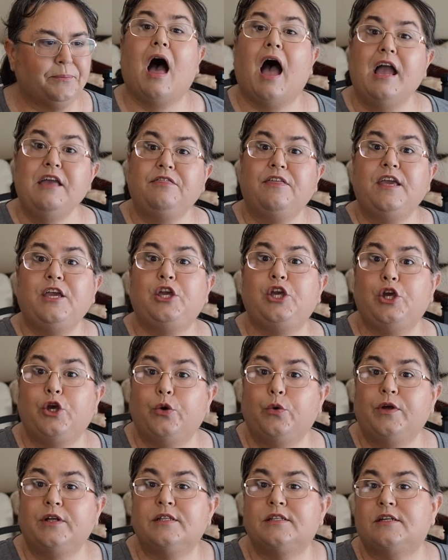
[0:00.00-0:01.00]
I think
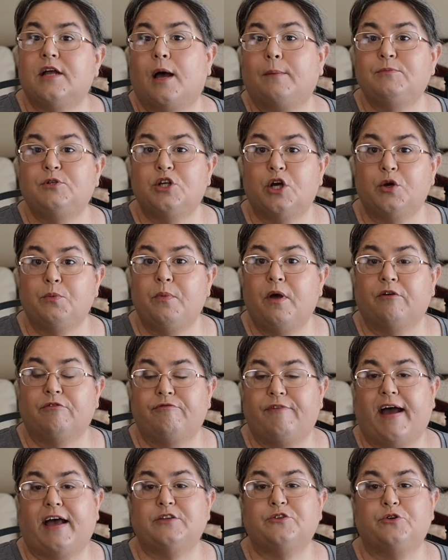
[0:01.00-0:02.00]
you can stop junk mail
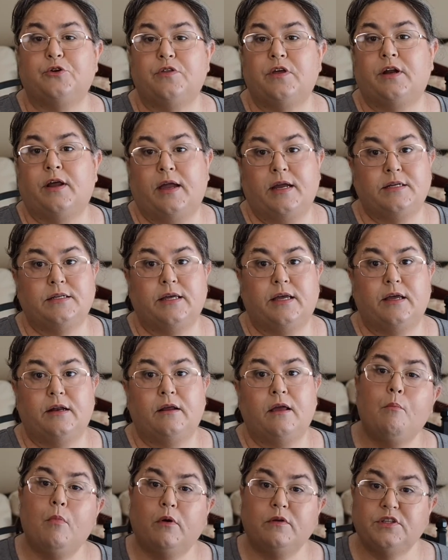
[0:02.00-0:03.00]
faster than I did.
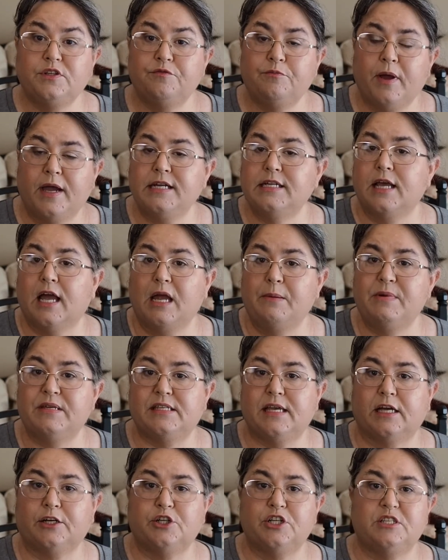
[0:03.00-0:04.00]
Most of my time
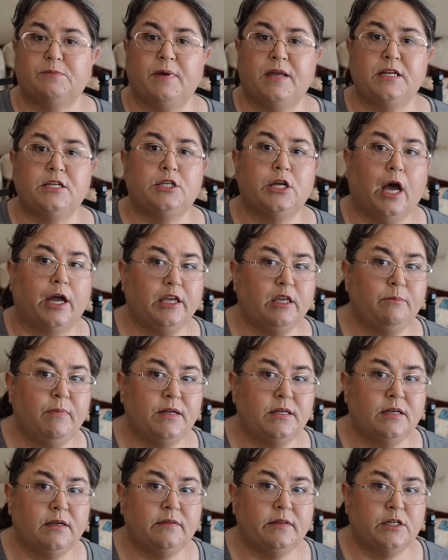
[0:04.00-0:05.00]
is actually spent
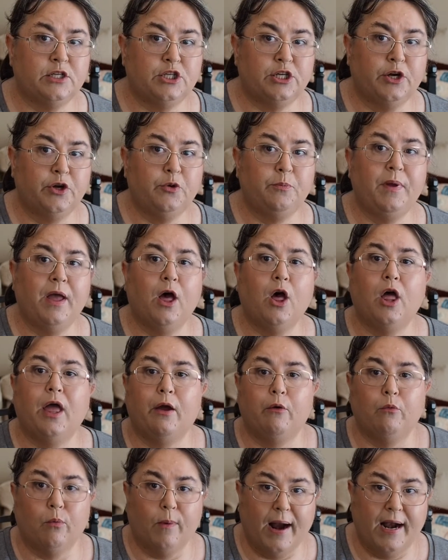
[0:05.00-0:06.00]
documenting the junk
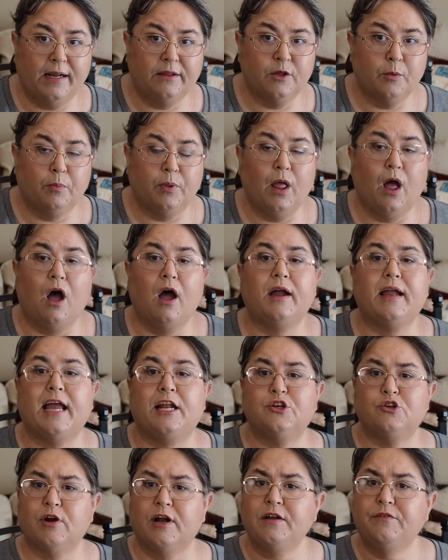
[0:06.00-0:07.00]
mail, writing the blog,
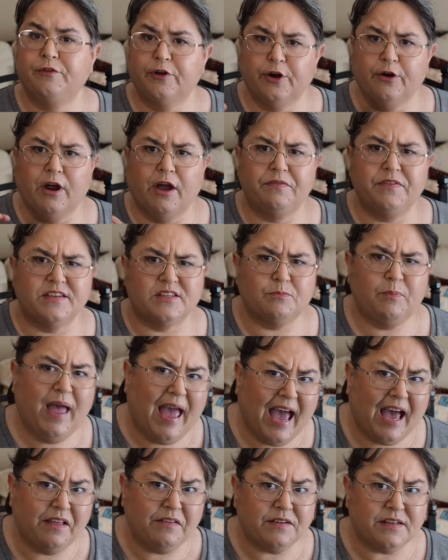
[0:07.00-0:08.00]
and trying to figure out this
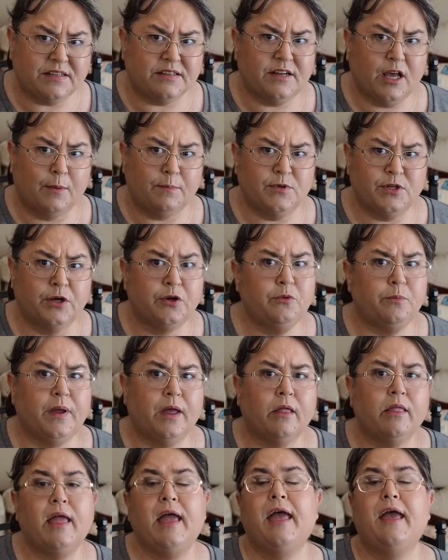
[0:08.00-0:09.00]
path to stop junk
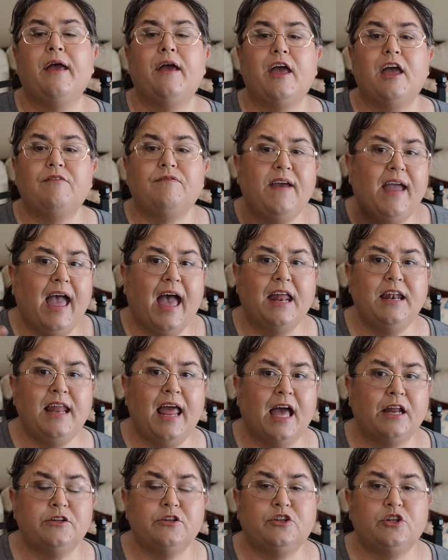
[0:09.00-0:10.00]
mail. If I hadn't
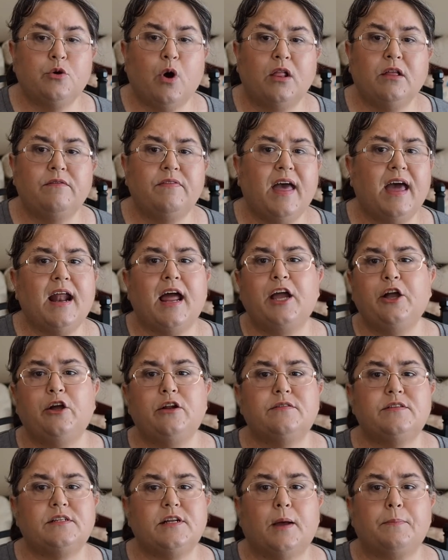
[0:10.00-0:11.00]
had to do all of that, I could
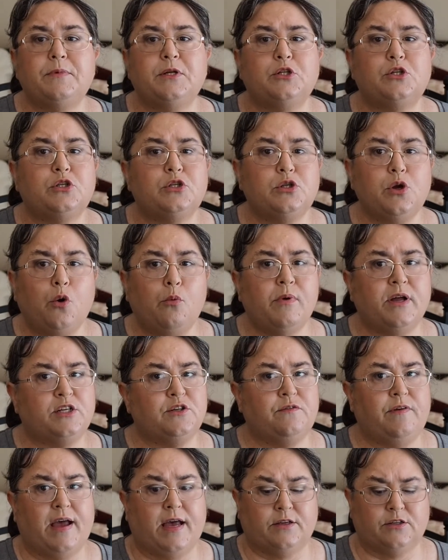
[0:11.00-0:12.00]
have stopped it so
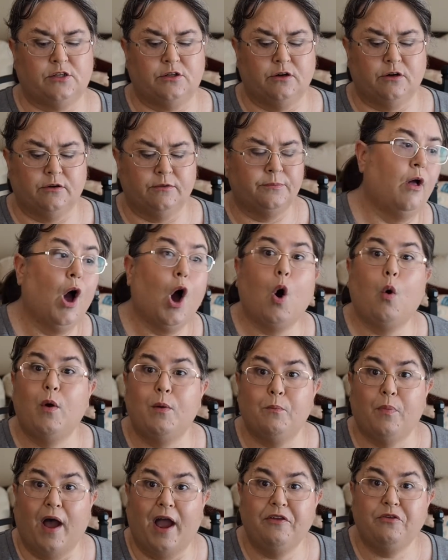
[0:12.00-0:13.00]
much faster. Oh,
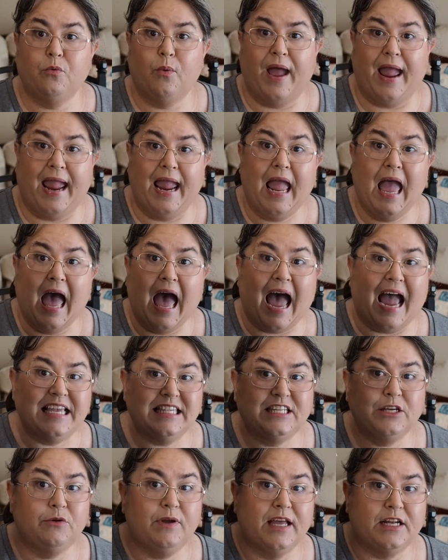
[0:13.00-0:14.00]
and by the way, I
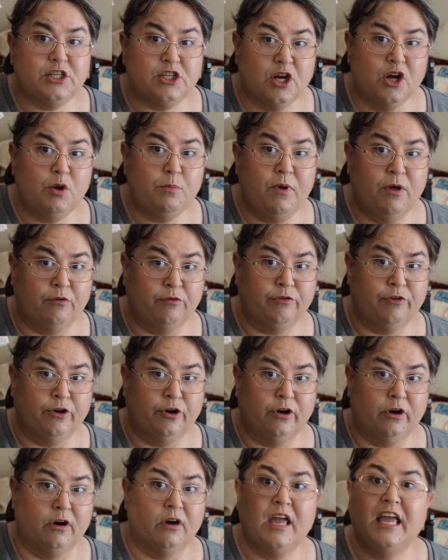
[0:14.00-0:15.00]
still get junk mail for
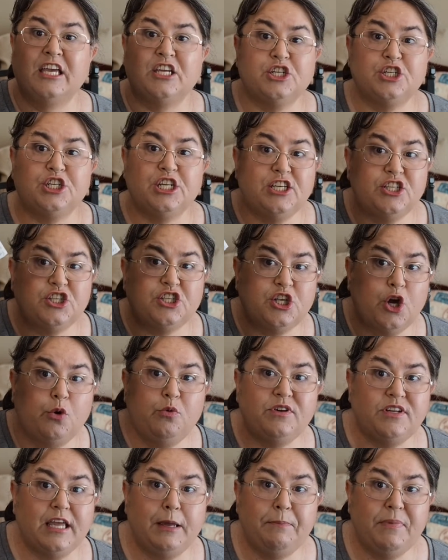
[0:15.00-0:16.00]
her. She's
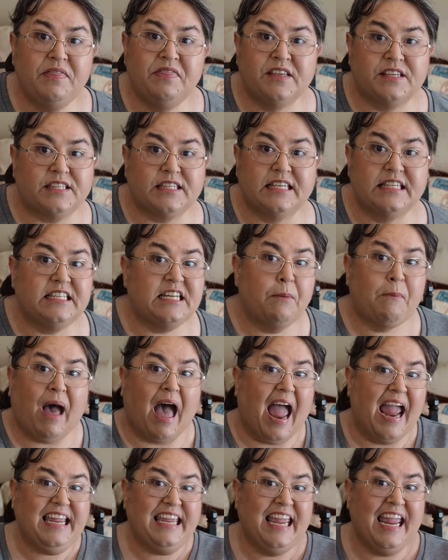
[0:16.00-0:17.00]
so deep in the system,
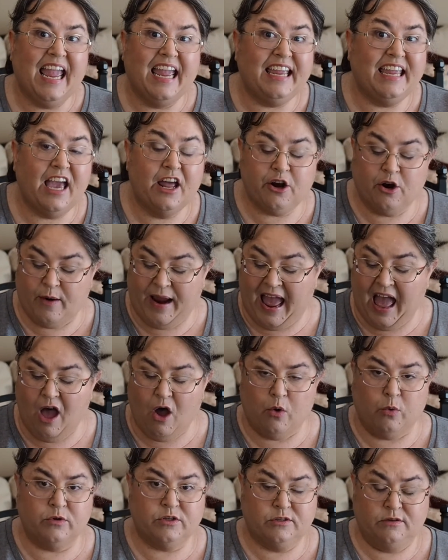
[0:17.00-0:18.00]
I can't get her
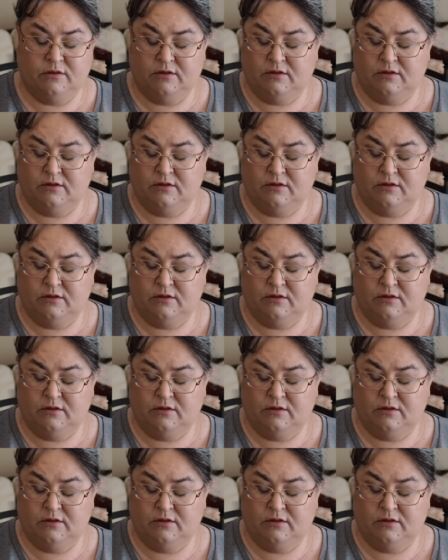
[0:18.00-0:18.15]
out.